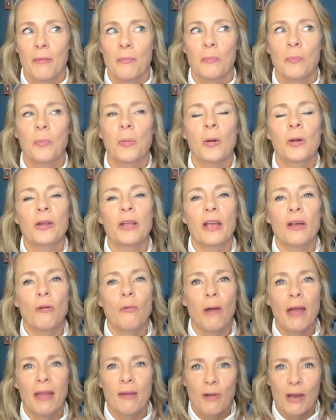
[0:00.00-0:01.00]
burning
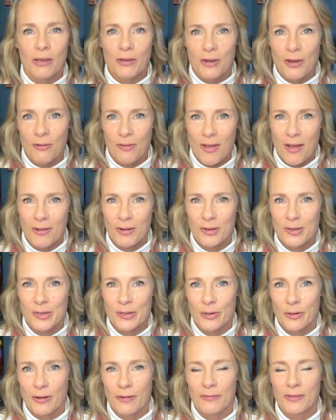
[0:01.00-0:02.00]
away what no longer
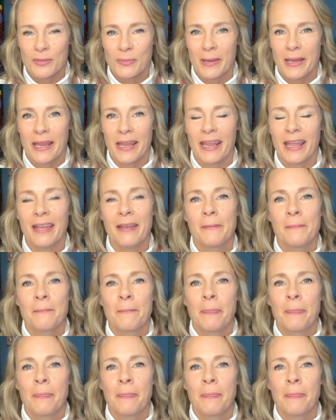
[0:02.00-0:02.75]
served me,